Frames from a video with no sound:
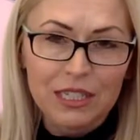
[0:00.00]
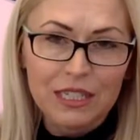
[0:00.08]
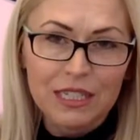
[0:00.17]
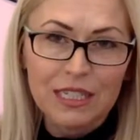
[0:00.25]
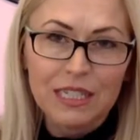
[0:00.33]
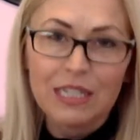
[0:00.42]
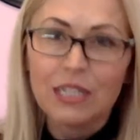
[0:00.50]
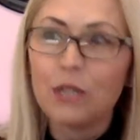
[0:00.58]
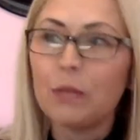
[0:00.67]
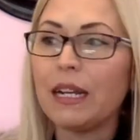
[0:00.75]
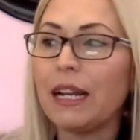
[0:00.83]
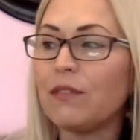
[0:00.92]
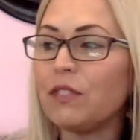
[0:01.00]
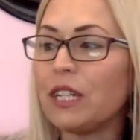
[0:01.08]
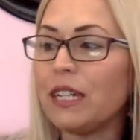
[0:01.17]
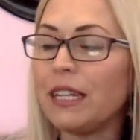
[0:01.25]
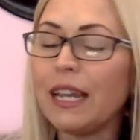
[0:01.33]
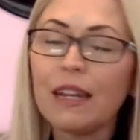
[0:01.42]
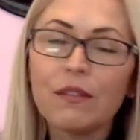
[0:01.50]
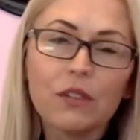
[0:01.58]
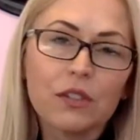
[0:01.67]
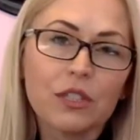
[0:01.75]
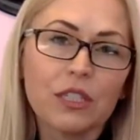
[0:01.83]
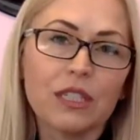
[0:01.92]
instances. You might have JDK
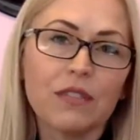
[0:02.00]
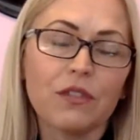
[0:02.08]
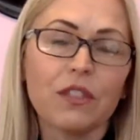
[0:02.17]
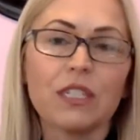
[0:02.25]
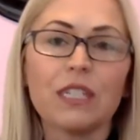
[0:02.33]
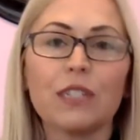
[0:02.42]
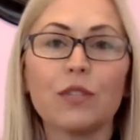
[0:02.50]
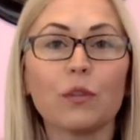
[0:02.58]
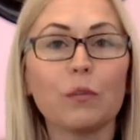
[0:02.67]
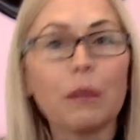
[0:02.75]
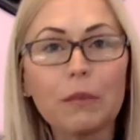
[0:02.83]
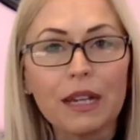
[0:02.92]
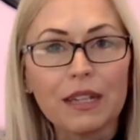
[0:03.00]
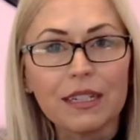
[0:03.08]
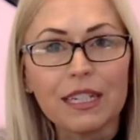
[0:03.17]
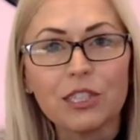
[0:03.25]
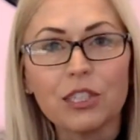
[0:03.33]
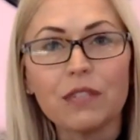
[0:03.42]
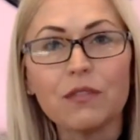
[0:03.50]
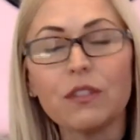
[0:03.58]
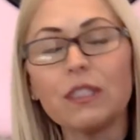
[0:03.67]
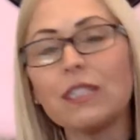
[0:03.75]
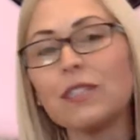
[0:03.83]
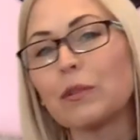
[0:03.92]
version differences or memory allocation
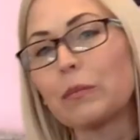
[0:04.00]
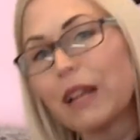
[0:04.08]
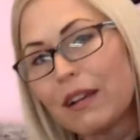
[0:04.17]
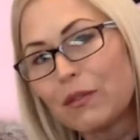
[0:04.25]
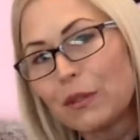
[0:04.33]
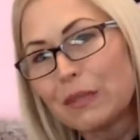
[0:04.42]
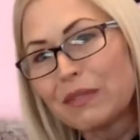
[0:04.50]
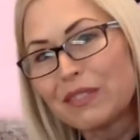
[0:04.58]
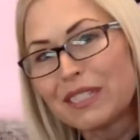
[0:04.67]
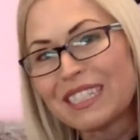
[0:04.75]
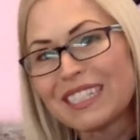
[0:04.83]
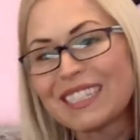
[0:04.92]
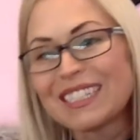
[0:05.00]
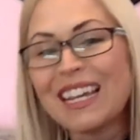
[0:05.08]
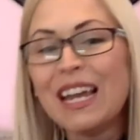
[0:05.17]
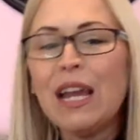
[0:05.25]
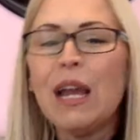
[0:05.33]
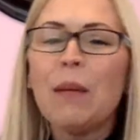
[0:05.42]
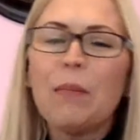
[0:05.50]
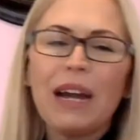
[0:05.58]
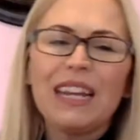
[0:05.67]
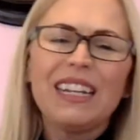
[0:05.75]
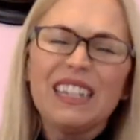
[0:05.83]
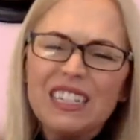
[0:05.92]
differences or platform differences,
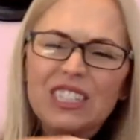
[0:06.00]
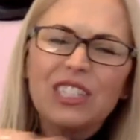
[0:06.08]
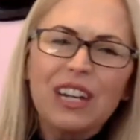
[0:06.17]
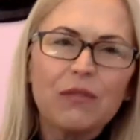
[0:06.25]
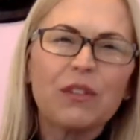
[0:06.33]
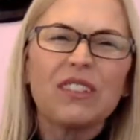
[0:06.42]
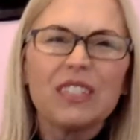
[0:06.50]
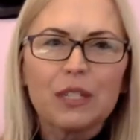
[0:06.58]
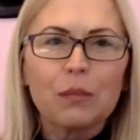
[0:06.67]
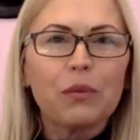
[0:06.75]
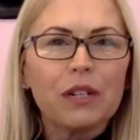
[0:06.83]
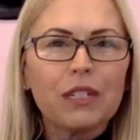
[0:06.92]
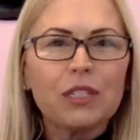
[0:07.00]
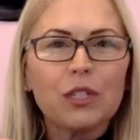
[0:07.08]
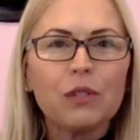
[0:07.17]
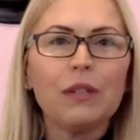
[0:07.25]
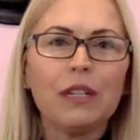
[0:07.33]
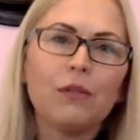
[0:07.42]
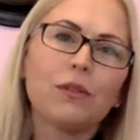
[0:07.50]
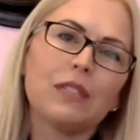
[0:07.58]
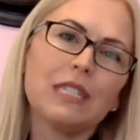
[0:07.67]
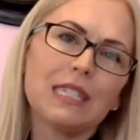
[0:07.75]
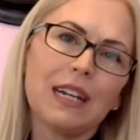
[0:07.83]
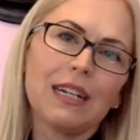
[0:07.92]
but in general, these are pretty two equally
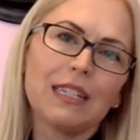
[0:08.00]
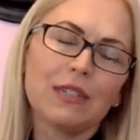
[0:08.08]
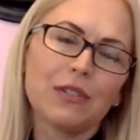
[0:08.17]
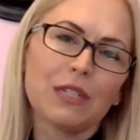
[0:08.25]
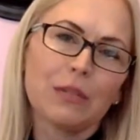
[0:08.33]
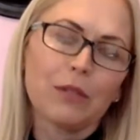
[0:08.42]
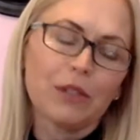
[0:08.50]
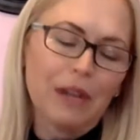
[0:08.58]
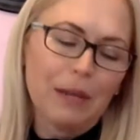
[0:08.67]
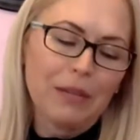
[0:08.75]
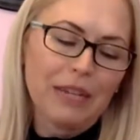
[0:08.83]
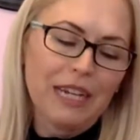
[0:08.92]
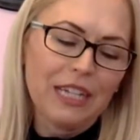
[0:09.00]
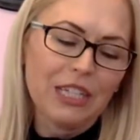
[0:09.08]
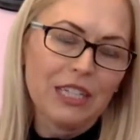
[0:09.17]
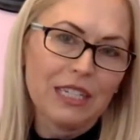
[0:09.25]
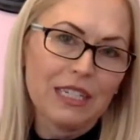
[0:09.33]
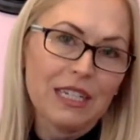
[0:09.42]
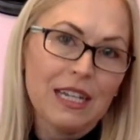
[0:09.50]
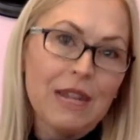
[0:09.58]
sized or similar applications.